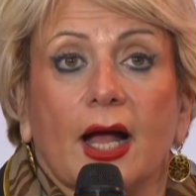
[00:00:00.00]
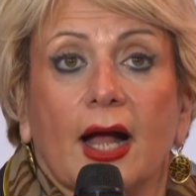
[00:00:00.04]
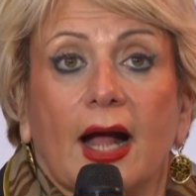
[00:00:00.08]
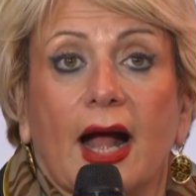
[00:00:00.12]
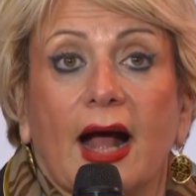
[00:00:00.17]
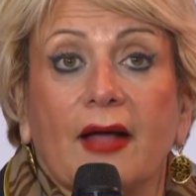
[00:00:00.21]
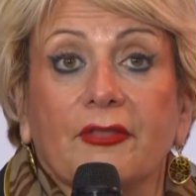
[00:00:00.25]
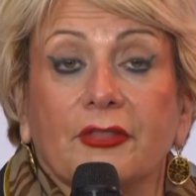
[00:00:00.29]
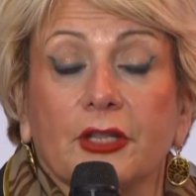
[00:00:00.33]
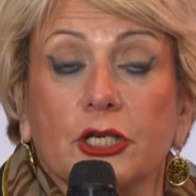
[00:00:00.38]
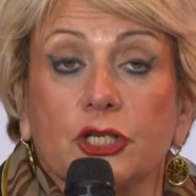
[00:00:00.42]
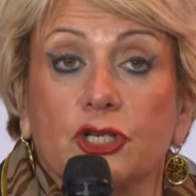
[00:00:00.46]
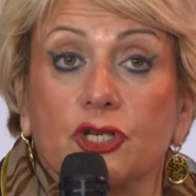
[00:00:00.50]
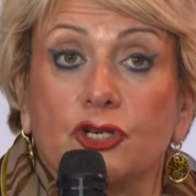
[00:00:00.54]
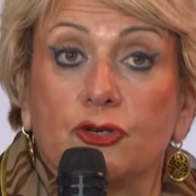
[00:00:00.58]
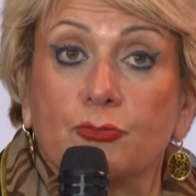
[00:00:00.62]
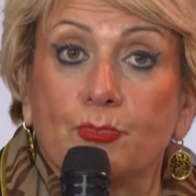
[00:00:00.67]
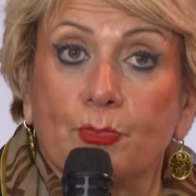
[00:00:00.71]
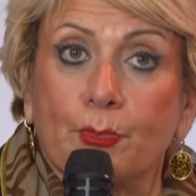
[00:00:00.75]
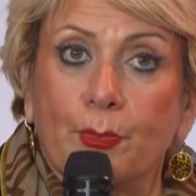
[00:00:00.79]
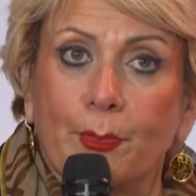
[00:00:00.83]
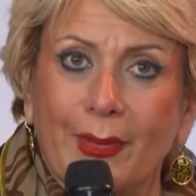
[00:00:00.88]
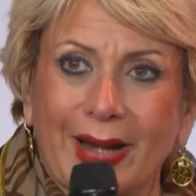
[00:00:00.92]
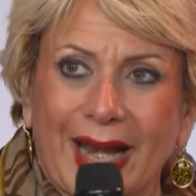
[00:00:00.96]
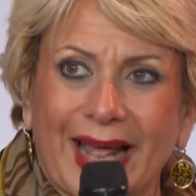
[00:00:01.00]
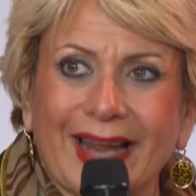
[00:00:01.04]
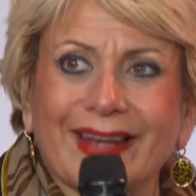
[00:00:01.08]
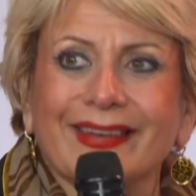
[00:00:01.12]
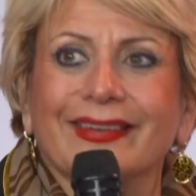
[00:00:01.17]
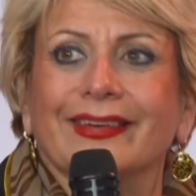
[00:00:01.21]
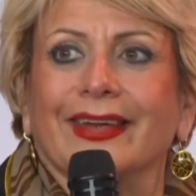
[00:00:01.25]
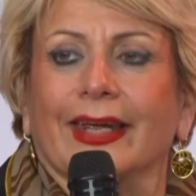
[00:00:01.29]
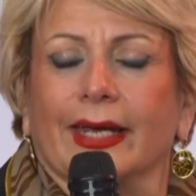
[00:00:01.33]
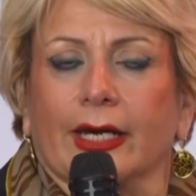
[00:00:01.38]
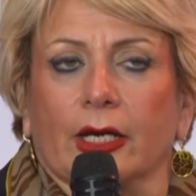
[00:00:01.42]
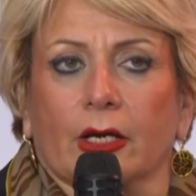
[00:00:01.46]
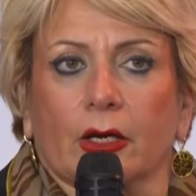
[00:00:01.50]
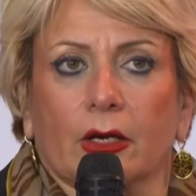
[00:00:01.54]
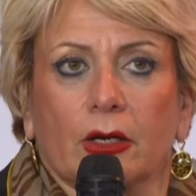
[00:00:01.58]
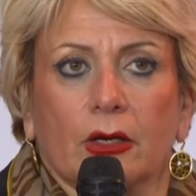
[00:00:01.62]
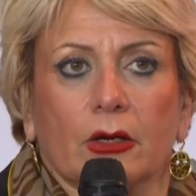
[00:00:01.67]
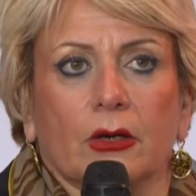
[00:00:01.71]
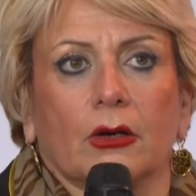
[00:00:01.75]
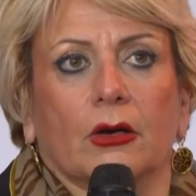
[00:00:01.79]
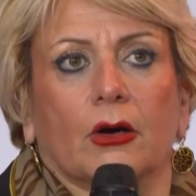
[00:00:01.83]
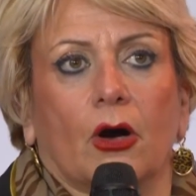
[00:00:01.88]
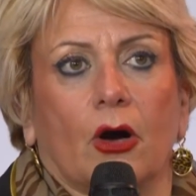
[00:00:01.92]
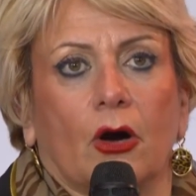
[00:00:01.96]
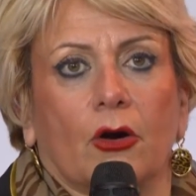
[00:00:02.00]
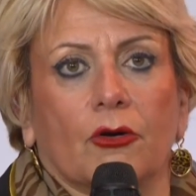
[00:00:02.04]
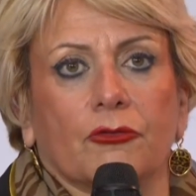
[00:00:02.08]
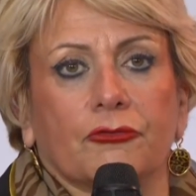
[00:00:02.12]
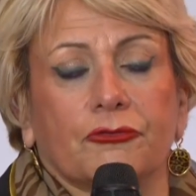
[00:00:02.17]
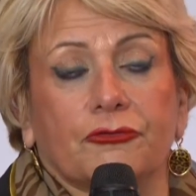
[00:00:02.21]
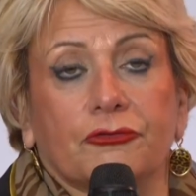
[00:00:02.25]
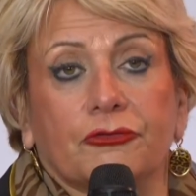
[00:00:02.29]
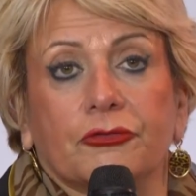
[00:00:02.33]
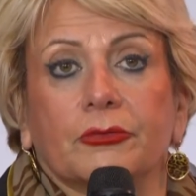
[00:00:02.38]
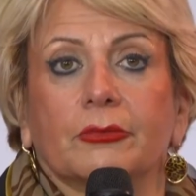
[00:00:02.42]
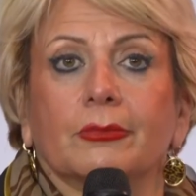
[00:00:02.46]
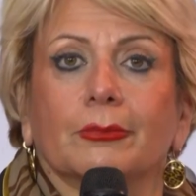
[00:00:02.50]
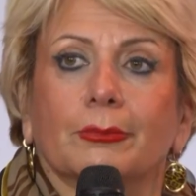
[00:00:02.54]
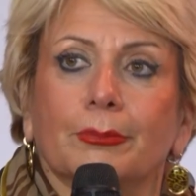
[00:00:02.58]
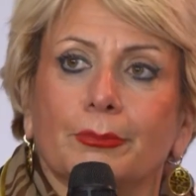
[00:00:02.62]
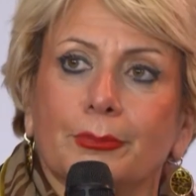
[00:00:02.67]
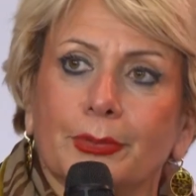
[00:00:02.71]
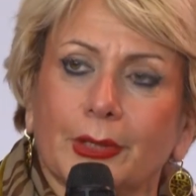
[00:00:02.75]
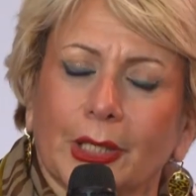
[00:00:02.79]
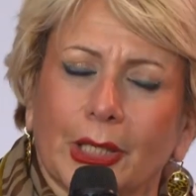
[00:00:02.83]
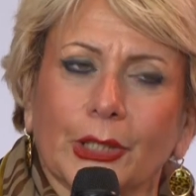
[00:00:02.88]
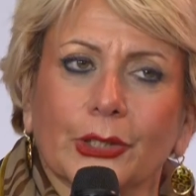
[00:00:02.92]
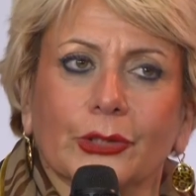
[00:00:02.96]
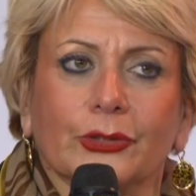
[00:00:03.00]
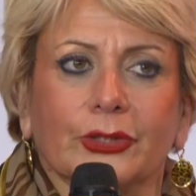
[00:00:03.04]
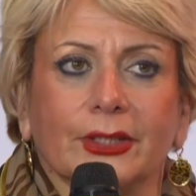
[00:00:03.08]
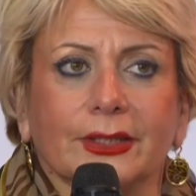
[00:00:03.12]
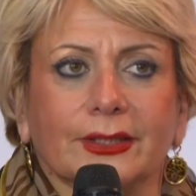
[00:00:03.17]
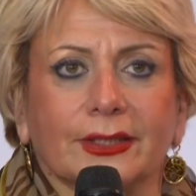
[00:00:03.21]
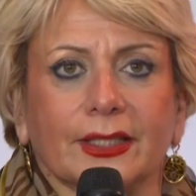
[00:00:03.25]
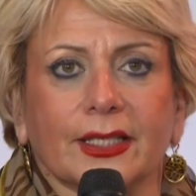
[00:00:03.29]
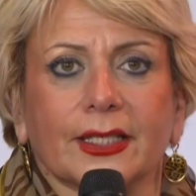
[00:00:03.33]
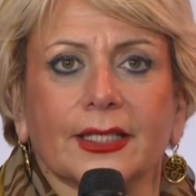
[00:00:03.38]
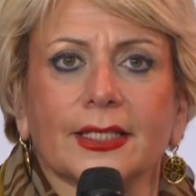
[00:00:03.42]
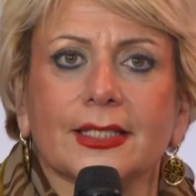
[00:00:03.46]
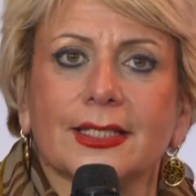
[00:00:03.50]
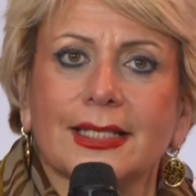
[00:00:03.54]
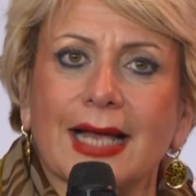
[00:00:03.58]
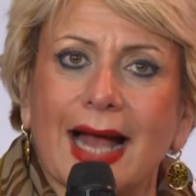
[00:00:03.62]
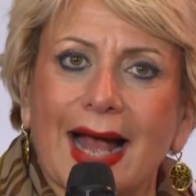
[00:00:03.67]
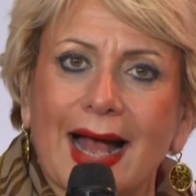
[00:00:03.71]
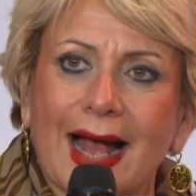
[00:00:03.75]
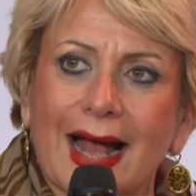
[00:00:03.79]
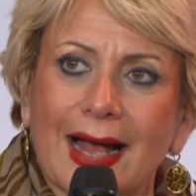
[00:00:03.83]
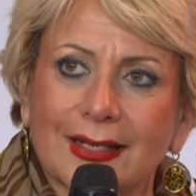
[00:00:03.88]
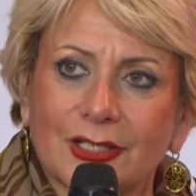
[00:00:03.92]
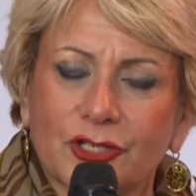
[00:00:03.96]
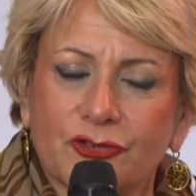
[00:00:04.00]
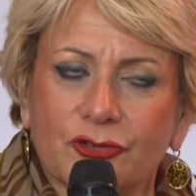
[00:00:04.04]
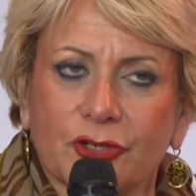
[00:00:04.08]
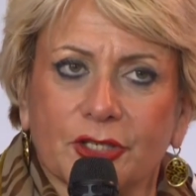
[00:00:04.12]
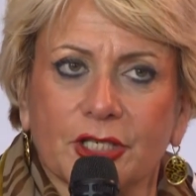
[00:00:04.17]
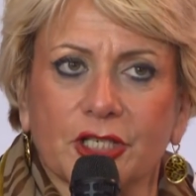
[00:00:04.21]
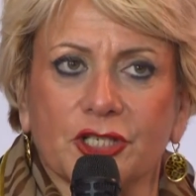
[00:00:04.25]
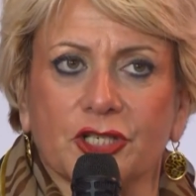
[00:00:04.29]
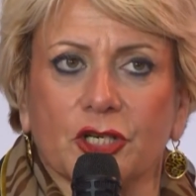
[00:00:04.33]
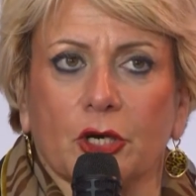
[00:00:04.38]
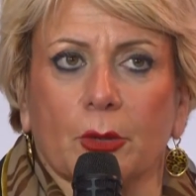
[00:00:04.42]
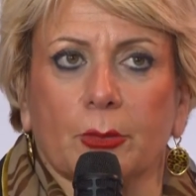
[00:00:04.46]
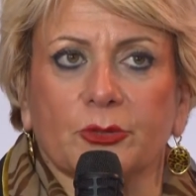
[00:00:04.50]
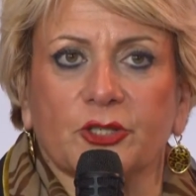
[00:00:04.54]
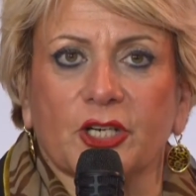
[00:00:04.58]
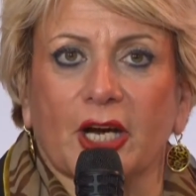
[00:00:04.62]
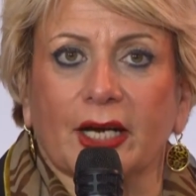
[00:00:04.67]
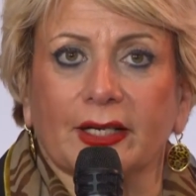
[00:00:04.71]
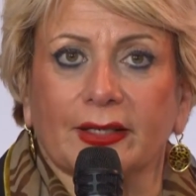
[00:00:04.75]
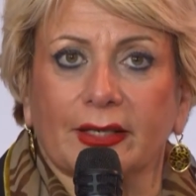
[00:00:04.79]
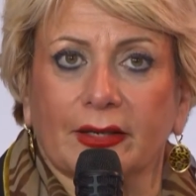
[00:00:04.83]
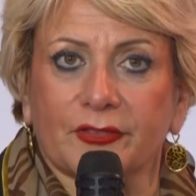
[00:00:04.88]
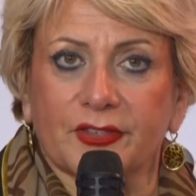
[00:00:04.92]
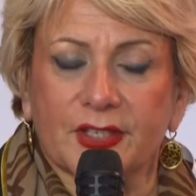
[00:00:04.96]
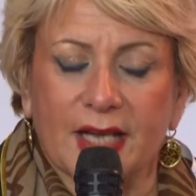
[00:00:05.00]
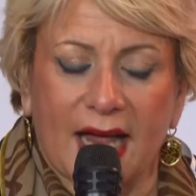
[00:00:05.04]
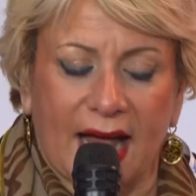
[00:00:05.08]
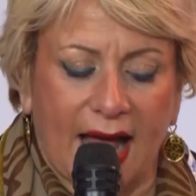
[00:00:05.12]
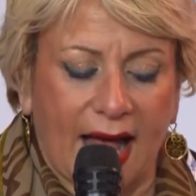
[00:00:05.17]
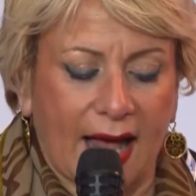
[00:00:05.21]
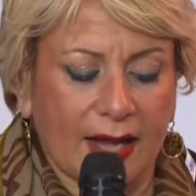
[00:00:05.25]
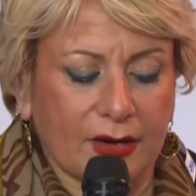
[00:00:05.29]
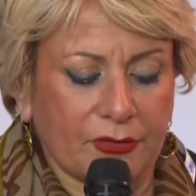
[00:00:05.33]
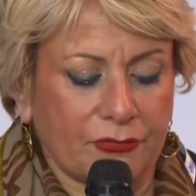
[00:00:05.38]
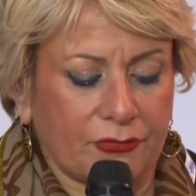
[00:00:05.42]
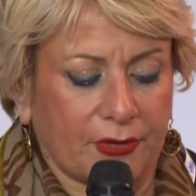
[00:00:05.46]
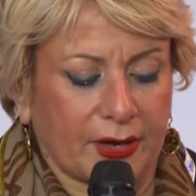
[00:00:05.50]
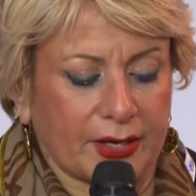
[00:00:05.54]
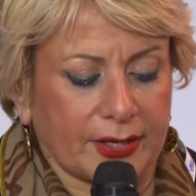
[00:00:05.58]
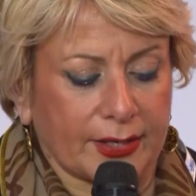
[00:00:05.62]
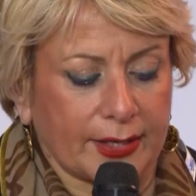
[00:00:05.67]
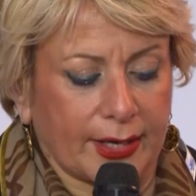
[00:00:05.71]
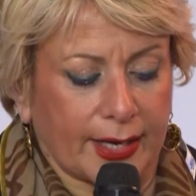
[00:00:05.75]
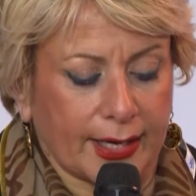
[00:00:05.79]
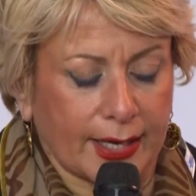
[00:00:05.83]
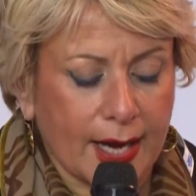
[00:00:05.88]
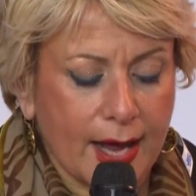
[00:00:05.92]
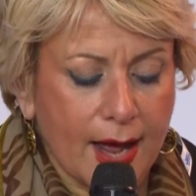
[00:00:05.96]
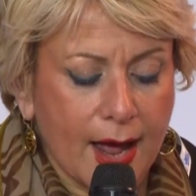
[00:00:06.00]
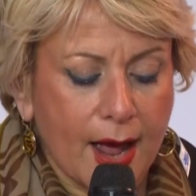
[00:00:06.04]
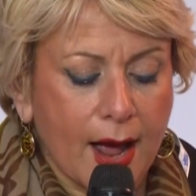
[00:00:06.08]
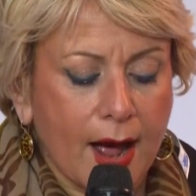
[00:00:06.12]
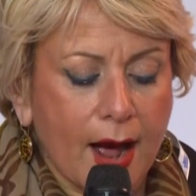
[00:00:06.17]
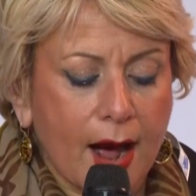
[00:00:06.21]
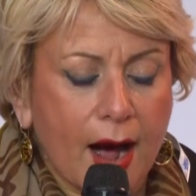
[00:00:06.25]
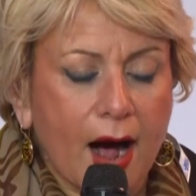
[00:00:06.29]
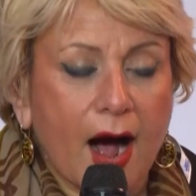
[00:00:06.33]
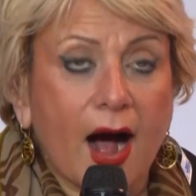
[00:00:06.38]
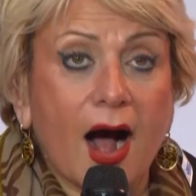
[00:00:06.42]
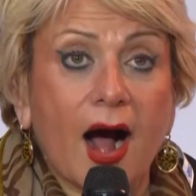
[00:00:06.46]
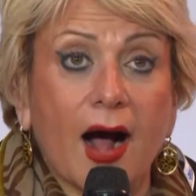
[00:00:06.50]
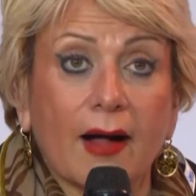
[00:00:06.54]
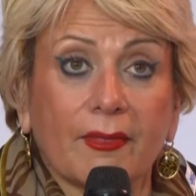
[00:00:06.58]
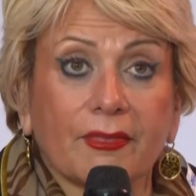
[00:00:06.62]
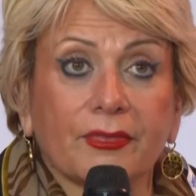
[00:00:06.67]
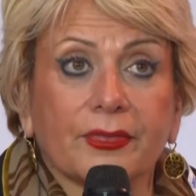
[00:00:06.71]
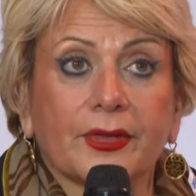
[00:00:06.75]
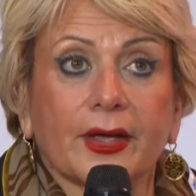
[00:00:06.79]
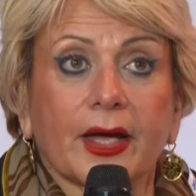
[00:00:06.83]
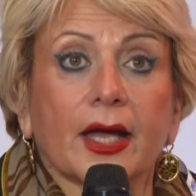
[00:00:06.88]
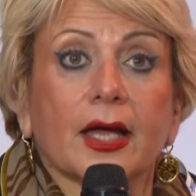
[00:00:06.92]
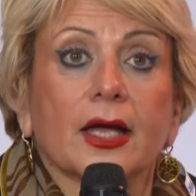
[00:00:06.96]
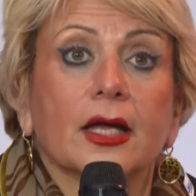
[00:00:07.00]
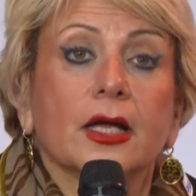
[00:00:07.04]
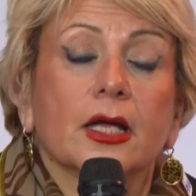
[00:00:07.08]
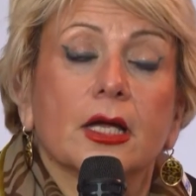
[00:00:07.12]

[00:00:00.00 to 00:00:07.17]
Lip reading: and the blending of priorities, strategic objectives, and funding under